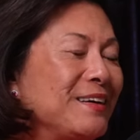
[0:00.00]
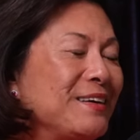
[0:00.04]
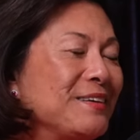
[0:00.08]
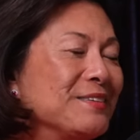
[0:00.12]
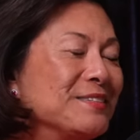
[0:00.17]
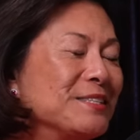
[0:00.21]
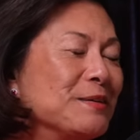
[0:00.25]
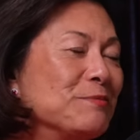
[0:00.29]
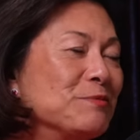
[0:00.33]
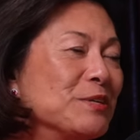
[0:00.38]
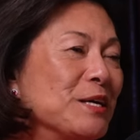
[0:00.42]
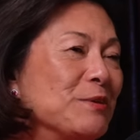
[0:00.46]

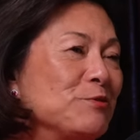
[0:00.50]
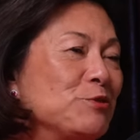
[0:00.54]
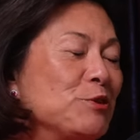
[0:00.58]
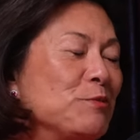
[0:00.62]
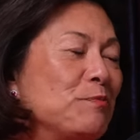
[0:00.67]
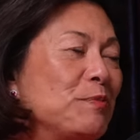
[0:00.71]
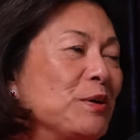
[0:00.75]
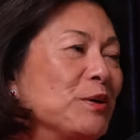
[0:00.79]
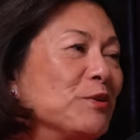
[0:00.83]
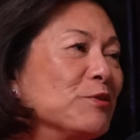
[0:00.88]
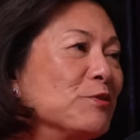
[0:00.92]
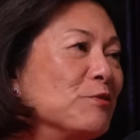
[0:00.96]
sometimes
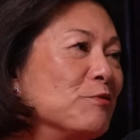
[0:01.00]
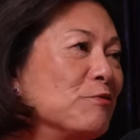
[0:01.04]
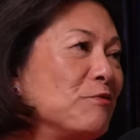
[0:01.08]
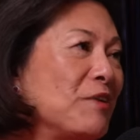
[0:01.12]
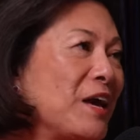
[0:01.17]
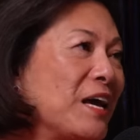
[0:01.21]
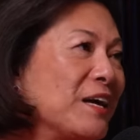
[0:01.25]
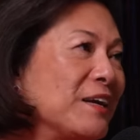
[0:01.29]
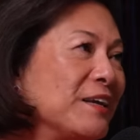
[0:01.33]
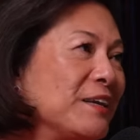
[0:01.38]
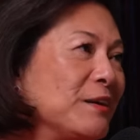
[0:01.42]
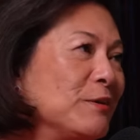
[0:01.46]
you peel the
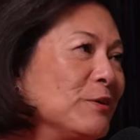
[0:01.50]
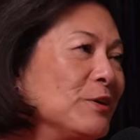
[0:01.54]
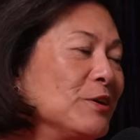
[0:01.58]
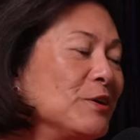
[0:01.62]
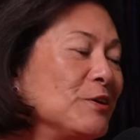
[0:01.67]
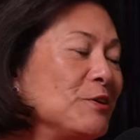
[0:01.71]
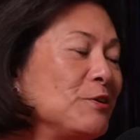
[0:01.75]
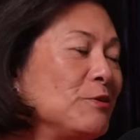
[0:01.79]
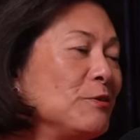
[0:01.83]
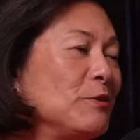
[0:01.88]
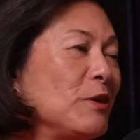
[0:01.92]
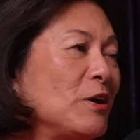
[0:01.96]
vanity.
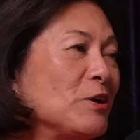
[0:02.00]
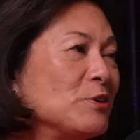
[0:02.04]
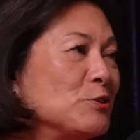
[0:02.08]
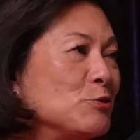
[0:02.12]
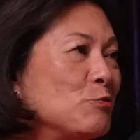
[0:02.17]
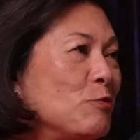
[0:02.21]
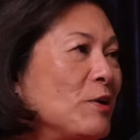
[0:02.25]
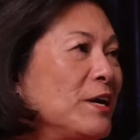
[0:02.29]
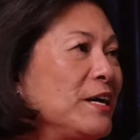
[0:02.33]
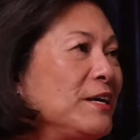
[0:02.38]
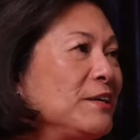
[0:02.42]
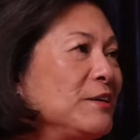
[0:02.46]
Look, you
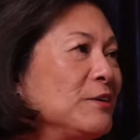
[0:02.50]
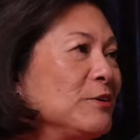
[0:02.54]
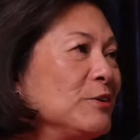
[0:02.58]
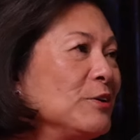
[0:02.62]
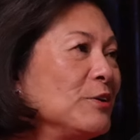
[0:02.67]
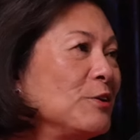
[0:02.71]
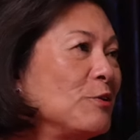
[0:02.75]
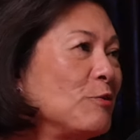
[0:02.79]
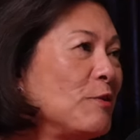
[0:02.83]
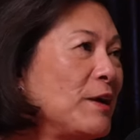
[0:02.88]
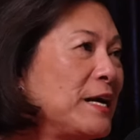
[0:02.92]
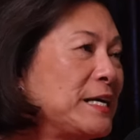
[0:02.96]
lost weight. You
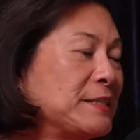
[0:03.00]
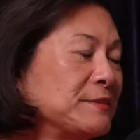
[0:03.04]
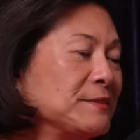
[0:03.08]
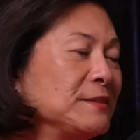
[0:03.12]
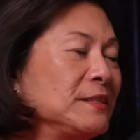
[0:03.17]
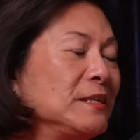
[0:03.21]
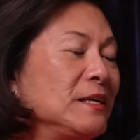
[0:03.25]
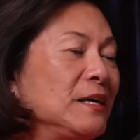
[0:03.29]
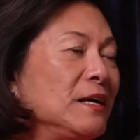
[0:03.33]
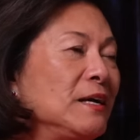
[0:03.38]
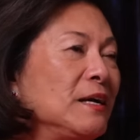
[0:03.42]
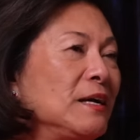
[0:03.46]
look great.
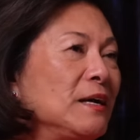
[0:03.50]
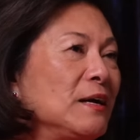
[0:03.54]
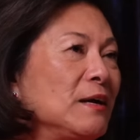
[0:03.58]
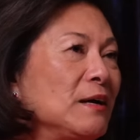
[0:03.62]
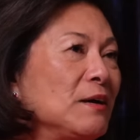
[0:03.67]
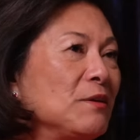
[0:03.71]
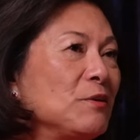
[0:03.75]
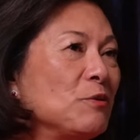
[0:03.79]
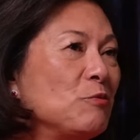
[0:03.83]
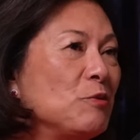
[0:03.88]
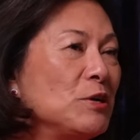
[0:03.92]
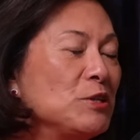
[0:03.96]

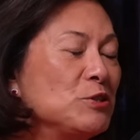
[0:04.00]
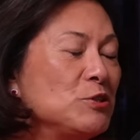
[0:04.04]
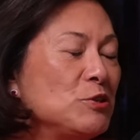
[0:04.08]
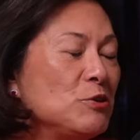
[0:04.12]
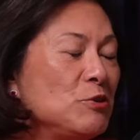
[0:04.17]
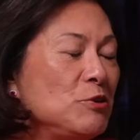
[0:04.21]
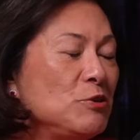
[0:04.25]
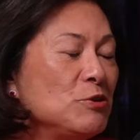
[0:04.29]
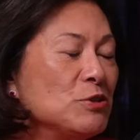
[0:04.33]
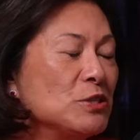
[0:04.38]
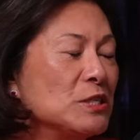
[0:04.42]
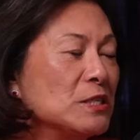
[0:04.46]
The ones
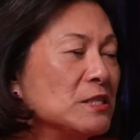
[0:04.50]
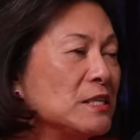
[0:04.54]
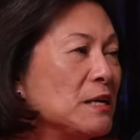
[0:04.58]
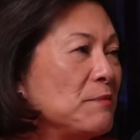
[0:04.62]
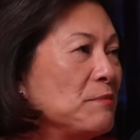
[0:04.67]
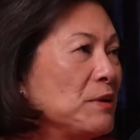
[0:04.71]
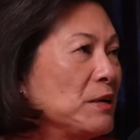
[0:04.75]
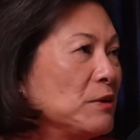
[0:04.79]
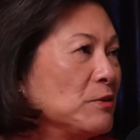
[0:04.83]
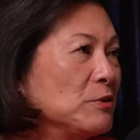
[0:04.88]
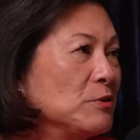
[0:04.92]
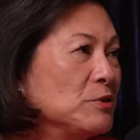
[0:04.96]
who use the
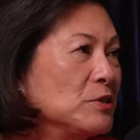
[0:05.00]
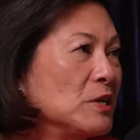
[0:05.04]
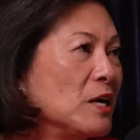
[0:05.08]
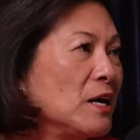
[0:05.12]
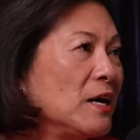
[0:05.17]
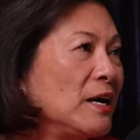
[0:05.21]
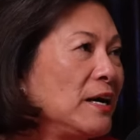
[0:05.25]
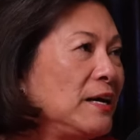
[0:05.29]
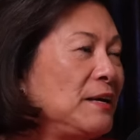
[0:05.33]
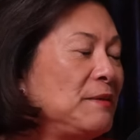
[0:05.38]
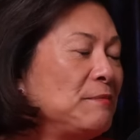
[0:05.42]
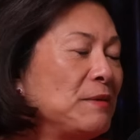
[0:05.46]

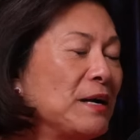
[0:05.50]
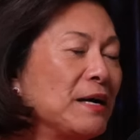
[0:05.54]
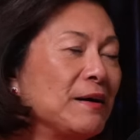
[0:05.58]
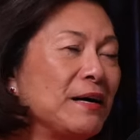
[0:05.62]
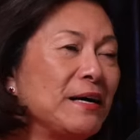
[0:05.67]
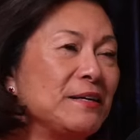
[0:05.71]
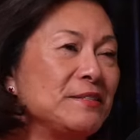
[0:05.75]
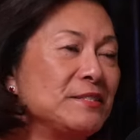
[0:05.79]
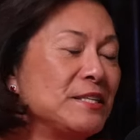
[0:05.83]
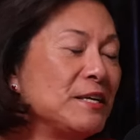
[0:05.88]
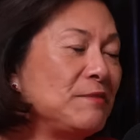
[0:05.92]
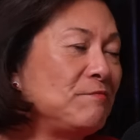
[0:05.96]
semaglutide,
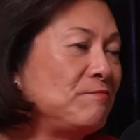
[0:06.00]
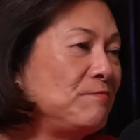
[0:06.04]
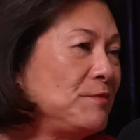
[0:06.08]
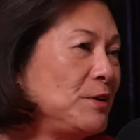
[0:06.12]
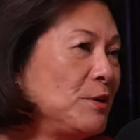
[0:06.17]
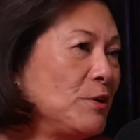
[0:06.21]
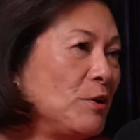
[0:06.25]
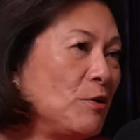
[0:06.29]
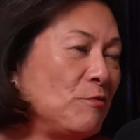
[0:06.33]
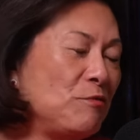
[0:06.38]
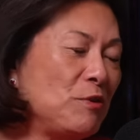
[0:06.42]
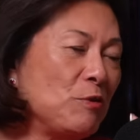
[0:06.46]
I said
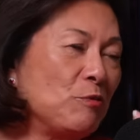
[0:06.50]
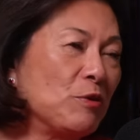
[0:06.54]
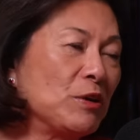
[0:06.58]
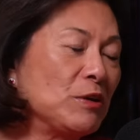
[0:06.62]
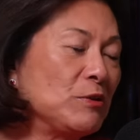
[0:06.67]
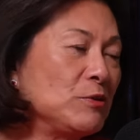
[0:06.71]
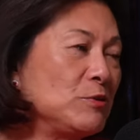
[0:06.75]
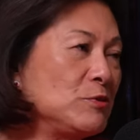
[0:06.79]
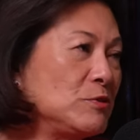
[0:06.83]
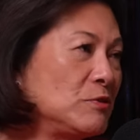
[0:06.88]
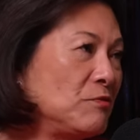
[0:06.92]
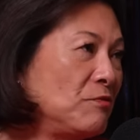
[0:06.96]
if you
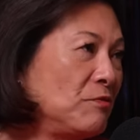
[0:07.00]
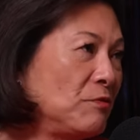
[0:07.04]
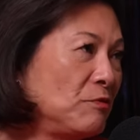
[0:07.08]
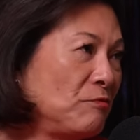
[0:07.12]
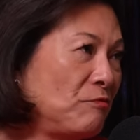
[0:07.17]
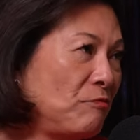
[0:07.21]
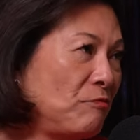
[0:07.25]
want to lose